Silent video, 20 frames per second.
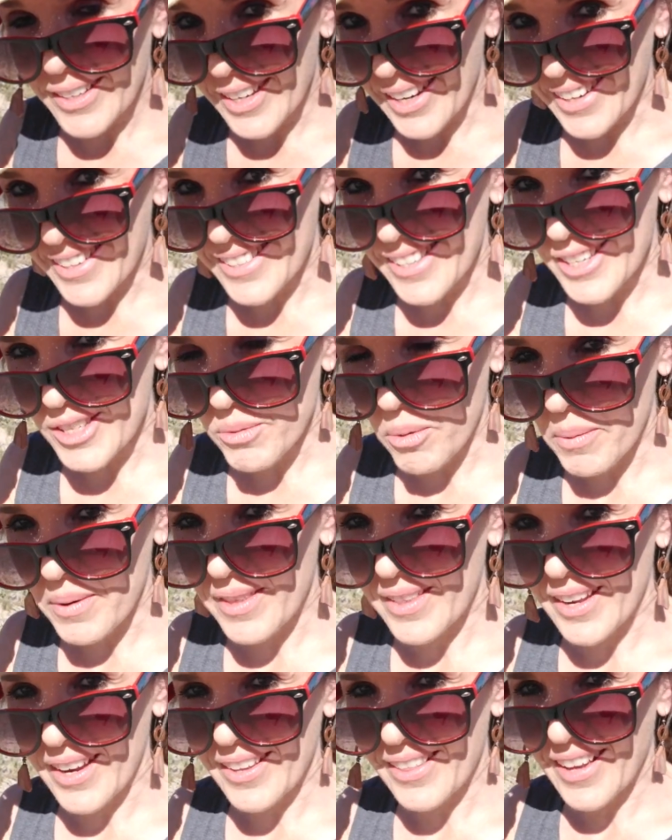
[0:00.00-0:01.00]
Texas, where we
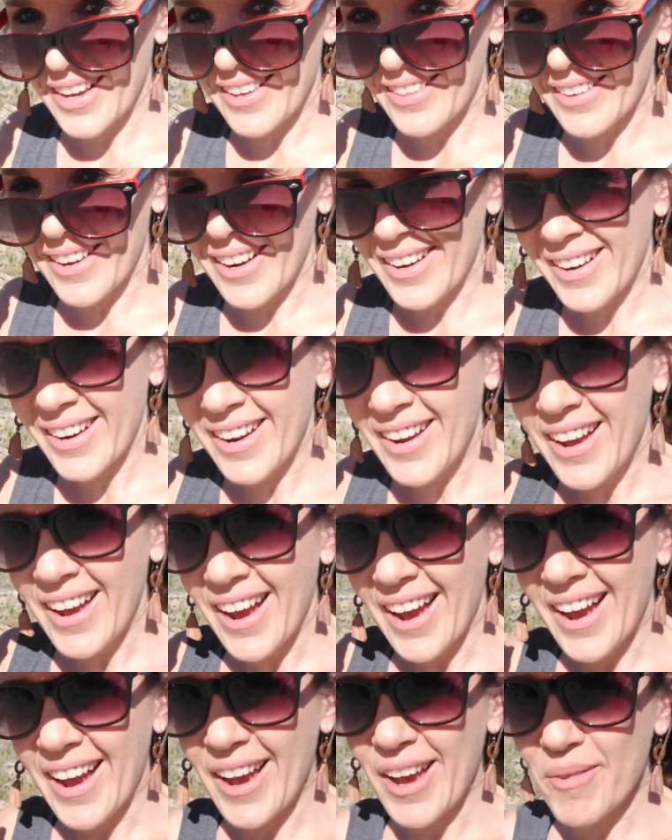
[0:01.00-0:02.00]
stayed last night,
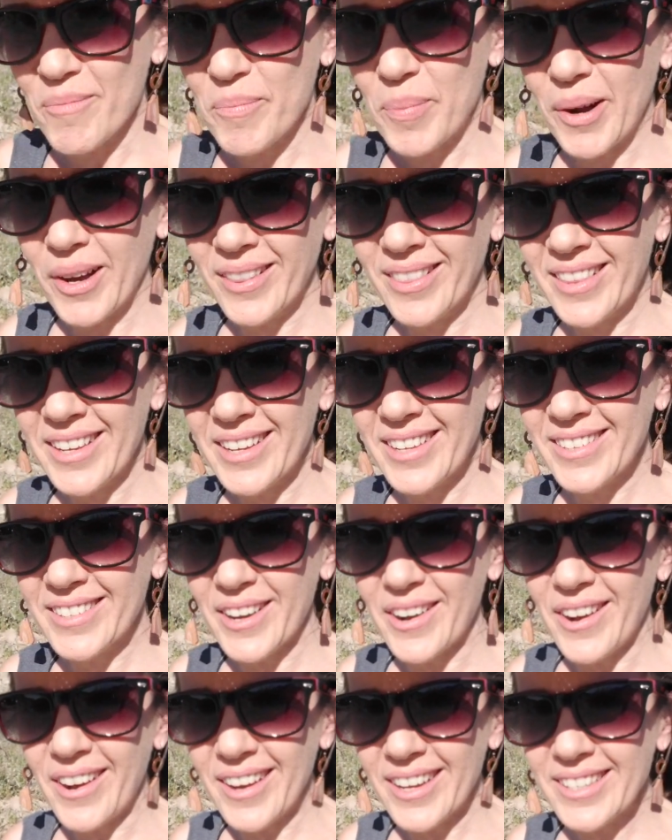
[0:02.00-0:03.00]
and bought these
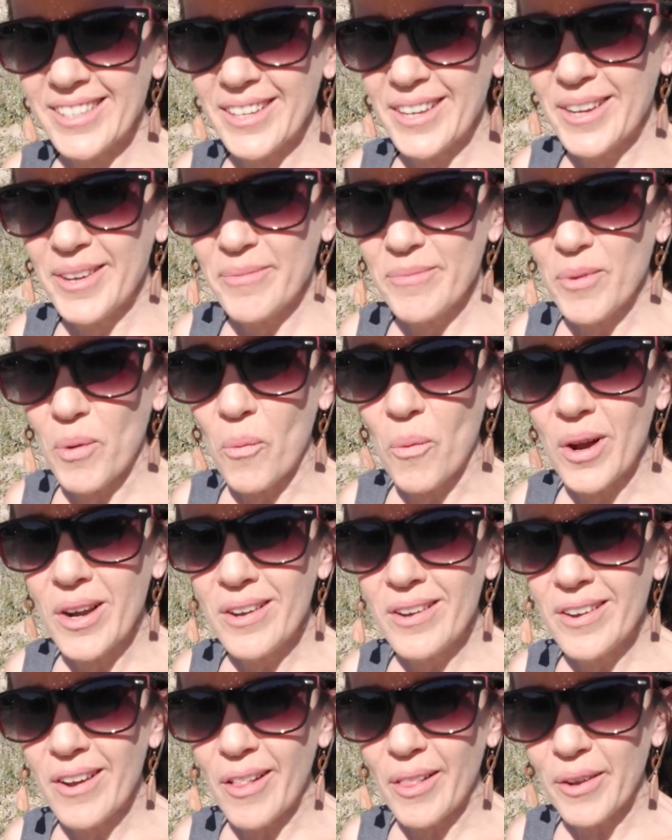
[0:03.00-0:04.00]
awesome
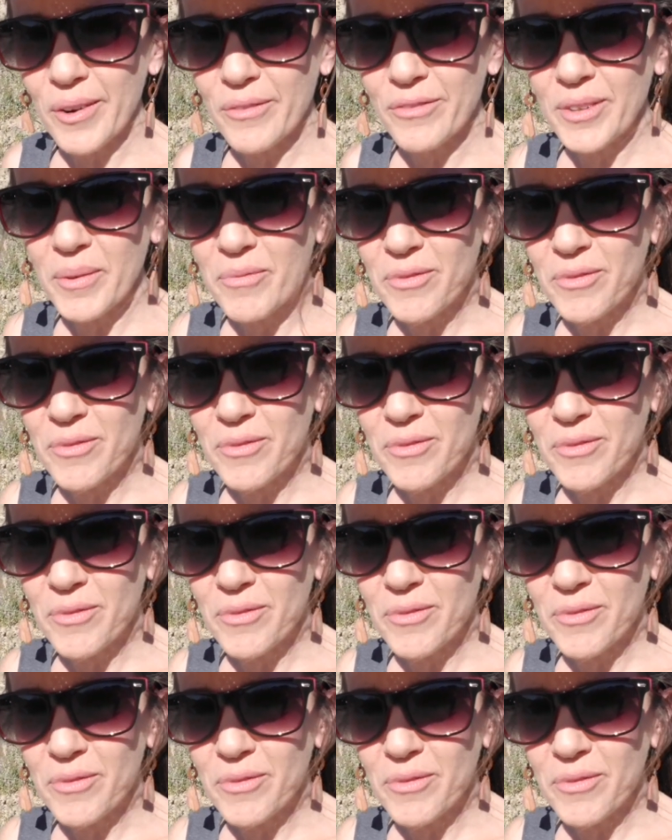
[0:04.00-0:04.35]
$1 flip